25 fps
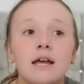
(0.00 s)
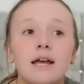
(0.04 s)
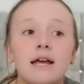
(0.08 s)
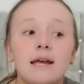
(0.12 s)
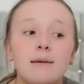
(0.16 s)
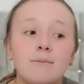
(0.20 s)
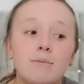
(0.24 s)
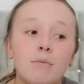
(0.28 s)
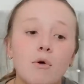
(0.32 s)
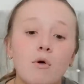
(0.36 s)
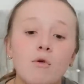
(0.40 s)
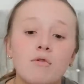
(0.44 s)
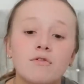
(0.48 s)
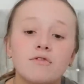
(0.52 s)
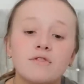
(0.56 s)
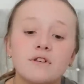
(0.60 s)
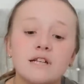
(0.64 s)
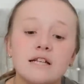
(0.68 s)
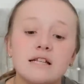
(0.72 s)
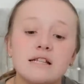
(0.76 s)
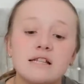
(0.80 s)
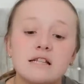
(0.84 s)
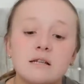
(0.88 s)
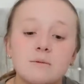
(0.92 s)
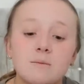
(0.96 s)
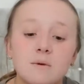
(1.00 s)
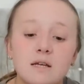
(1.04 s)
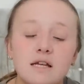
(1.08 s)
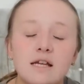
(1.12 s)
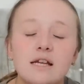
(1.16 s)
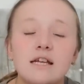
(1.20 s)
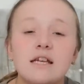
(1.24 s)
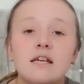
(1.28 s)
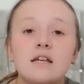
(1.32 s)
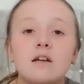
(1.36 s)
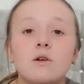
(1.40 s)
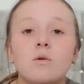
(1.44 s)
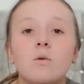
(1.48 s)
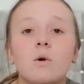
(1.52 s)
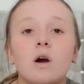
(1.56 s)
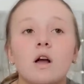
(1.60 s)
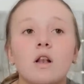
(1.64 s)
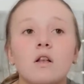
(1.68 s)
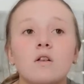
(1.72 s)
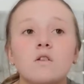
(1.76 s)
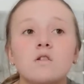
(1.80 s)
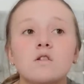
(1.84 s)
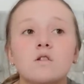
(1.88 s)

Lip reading: It both needs to be equal,